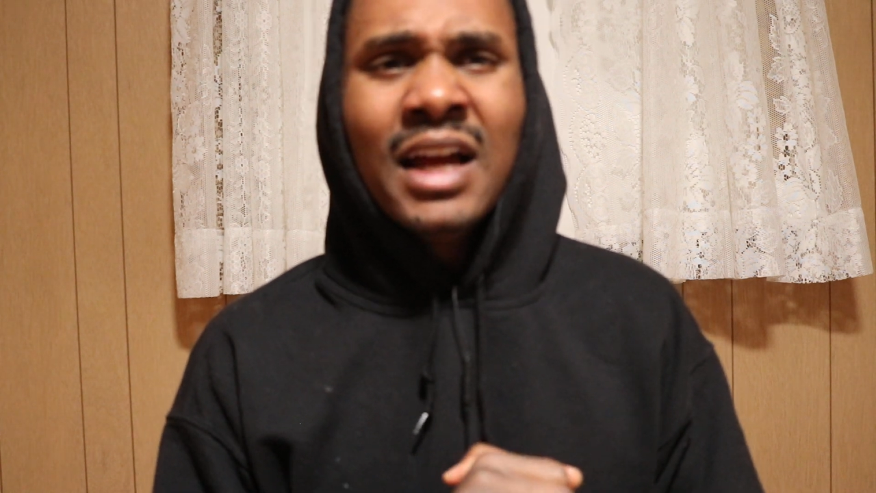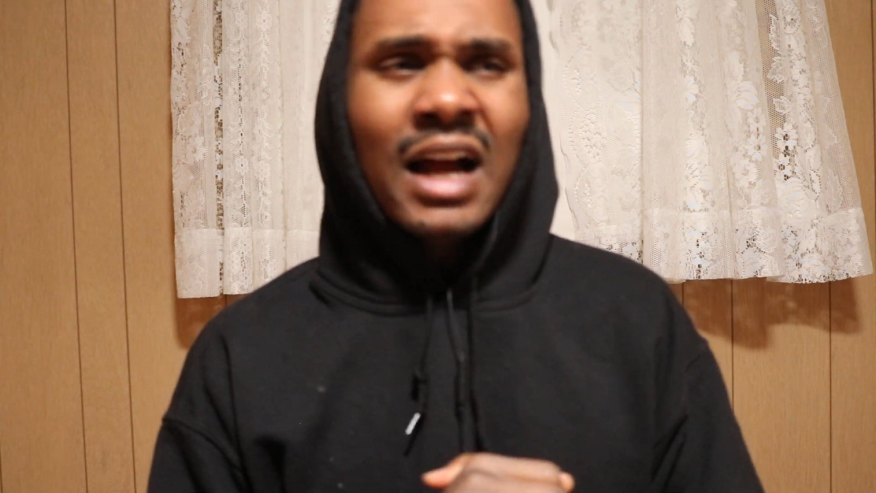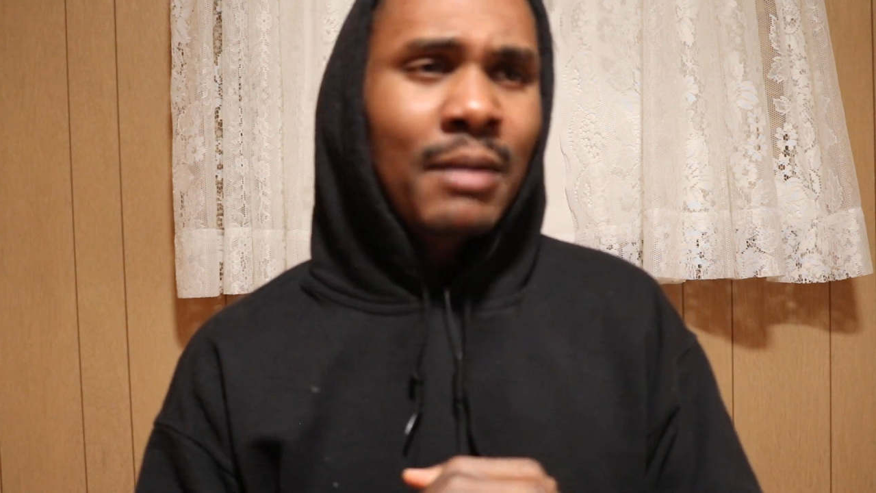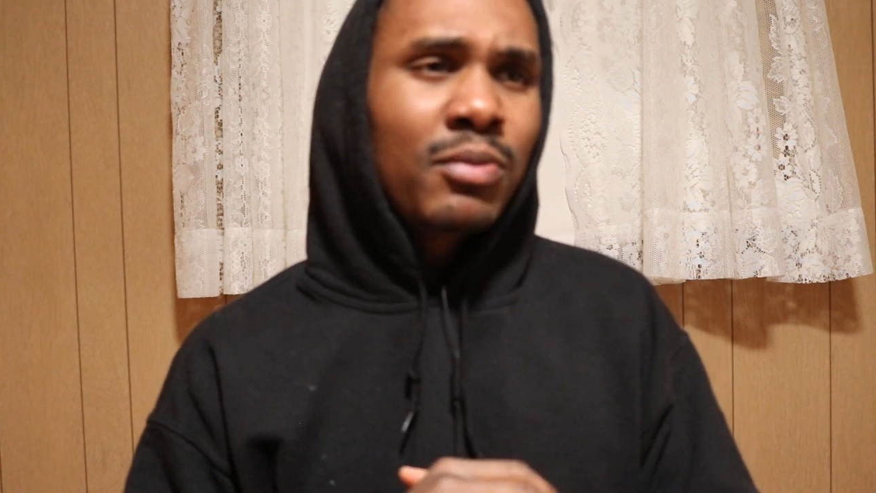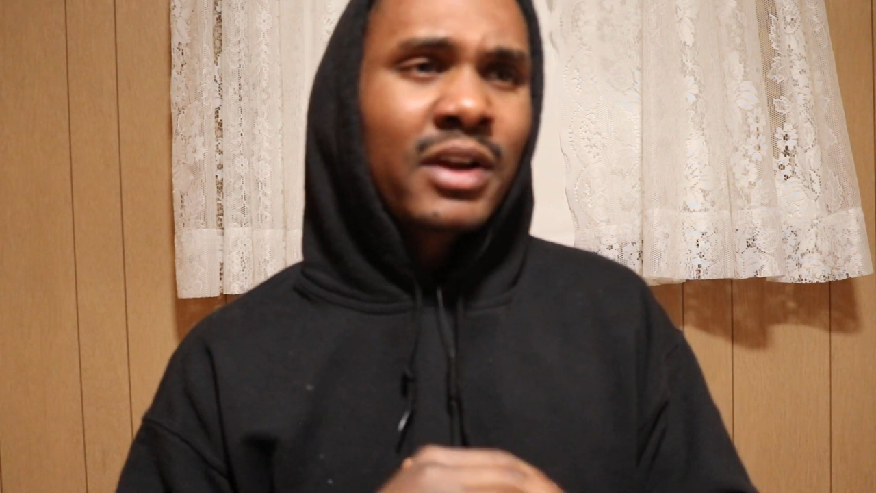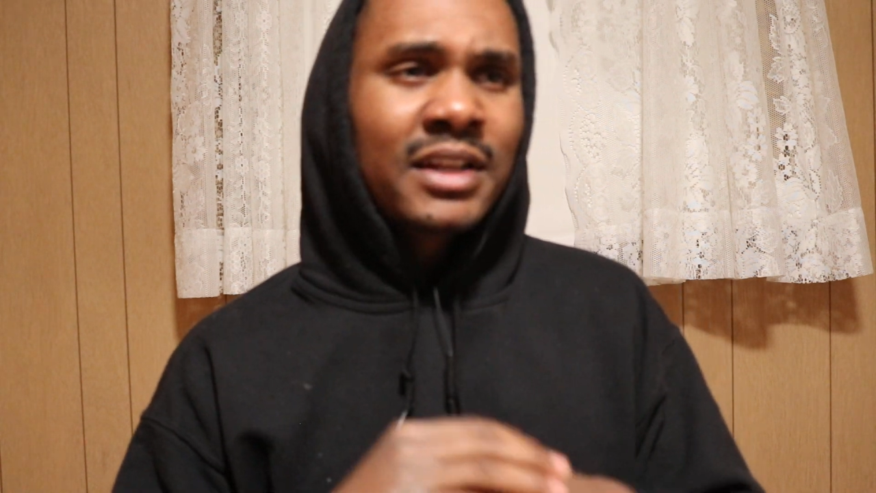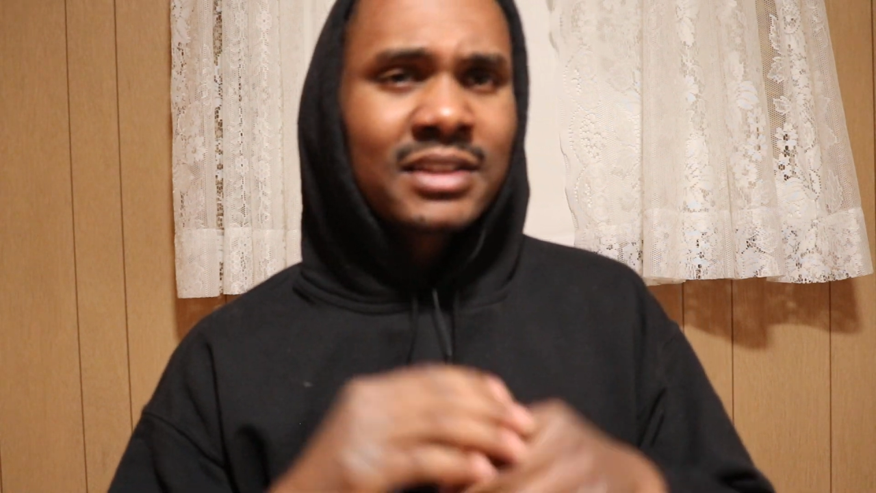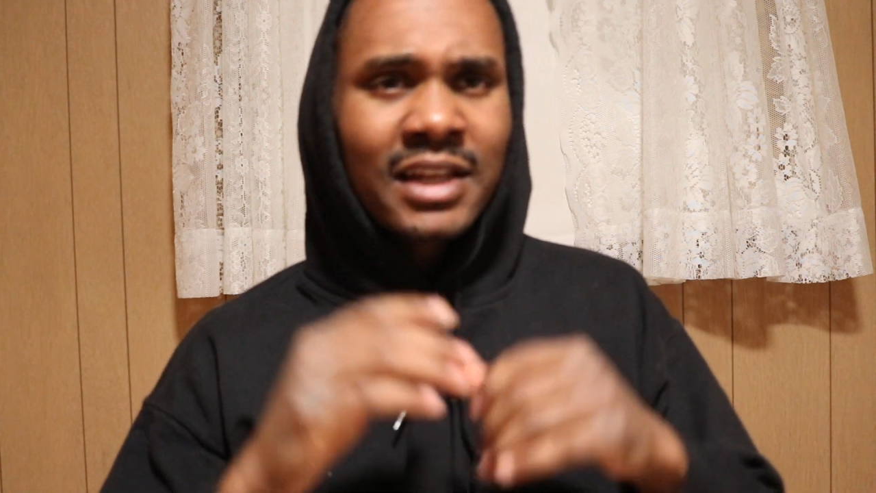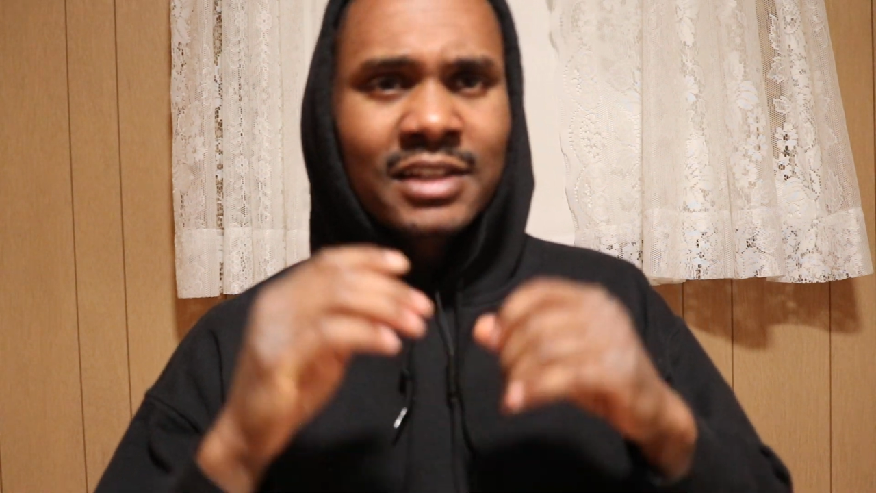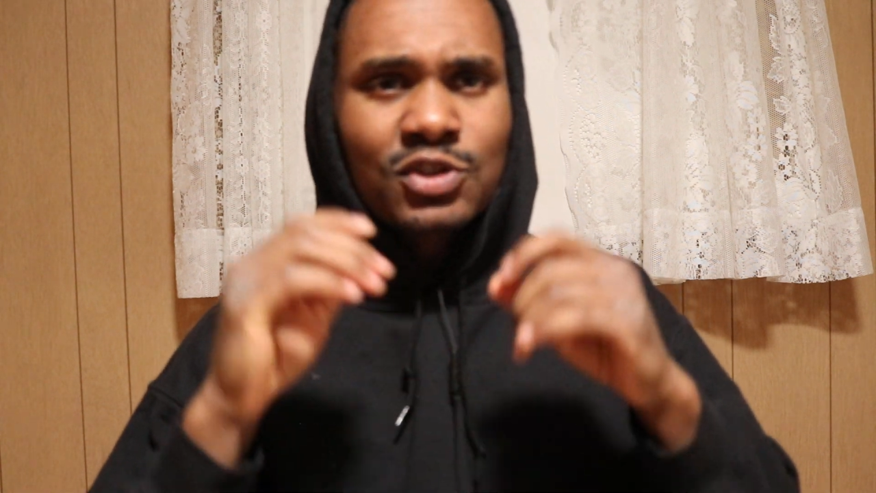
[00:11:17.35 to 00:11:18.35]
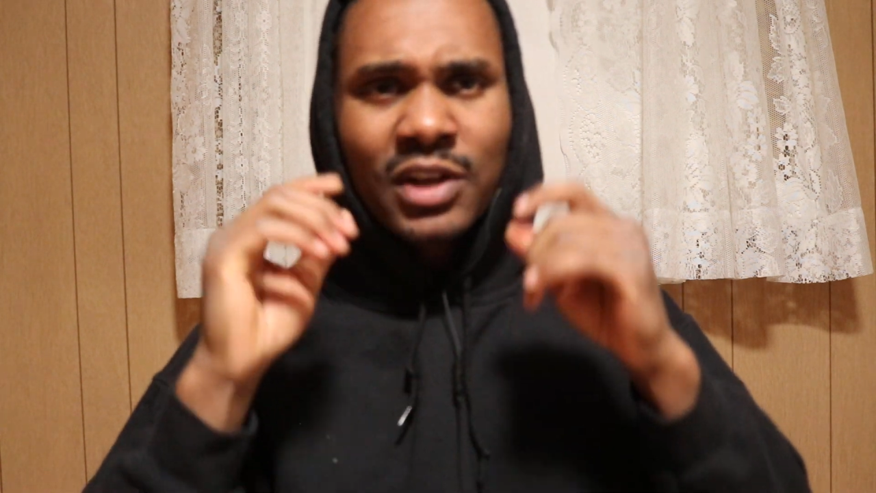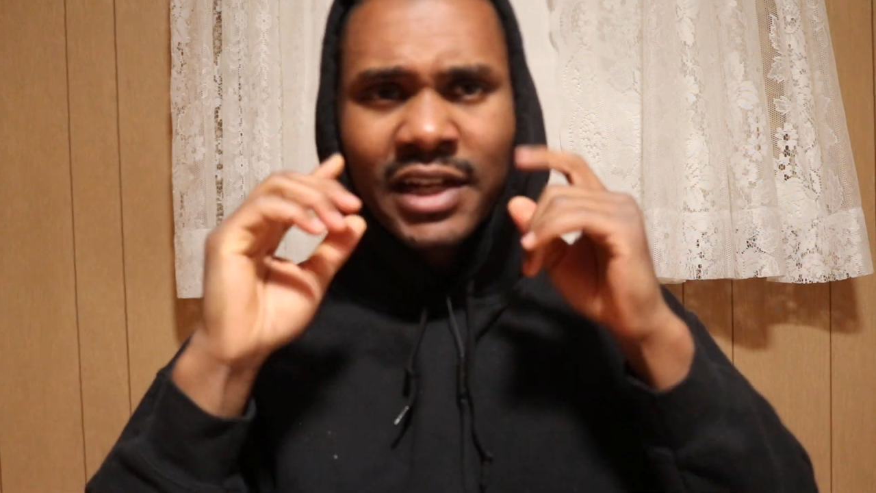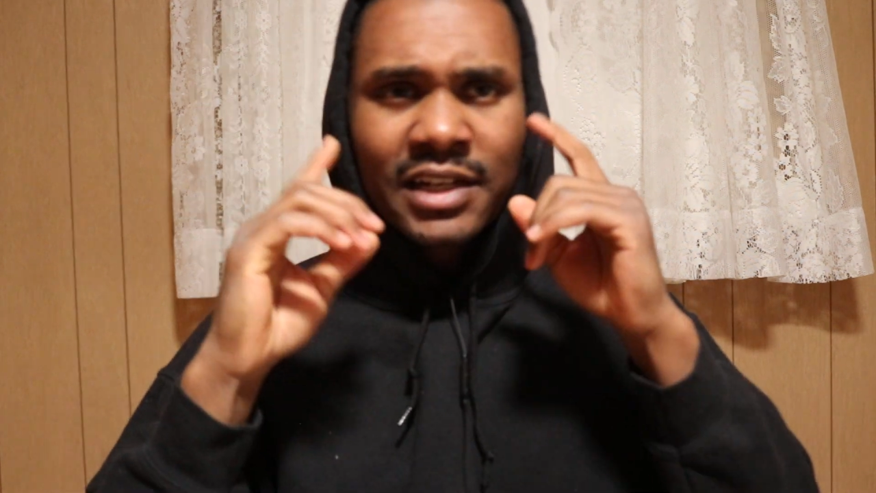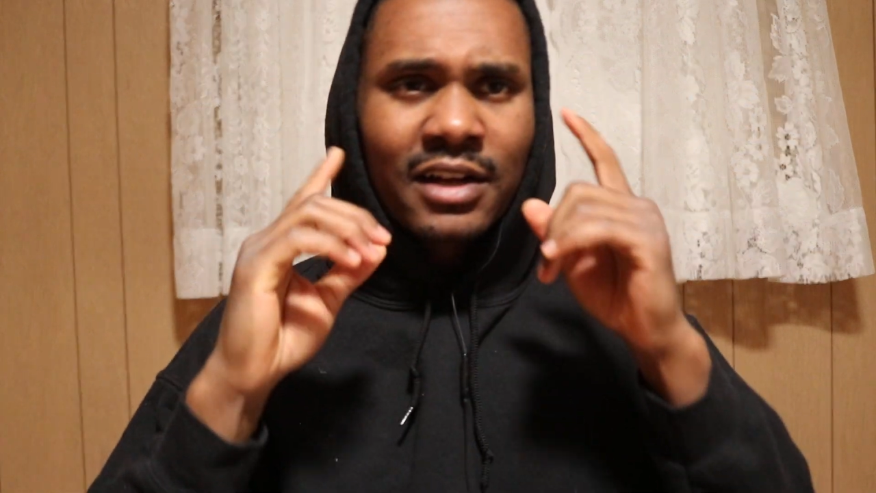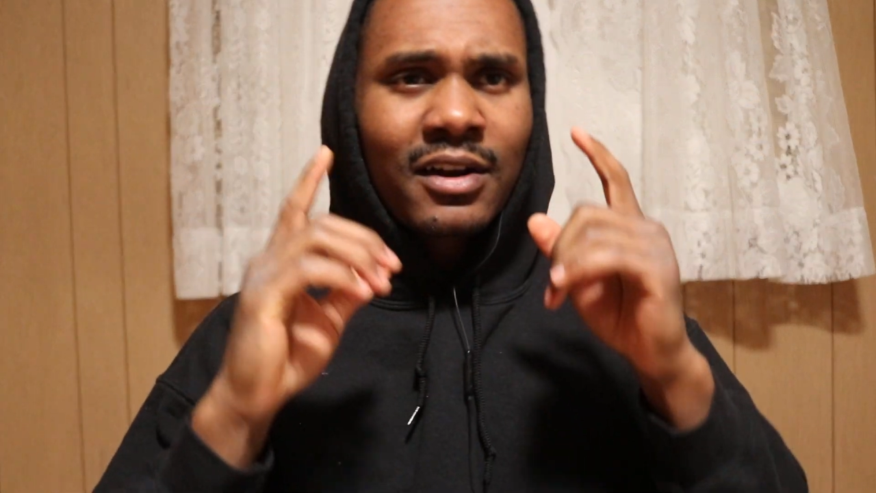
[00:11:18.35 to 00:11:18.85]
I pray that they
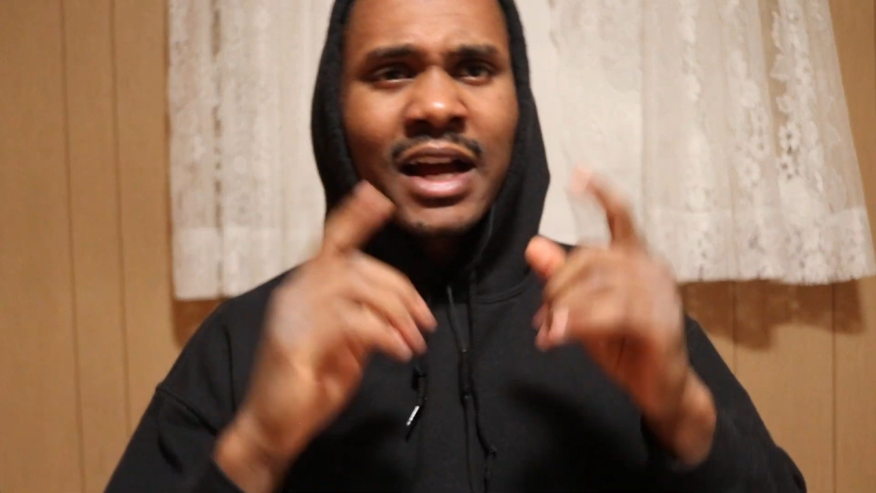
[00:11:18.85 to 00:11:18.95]
train their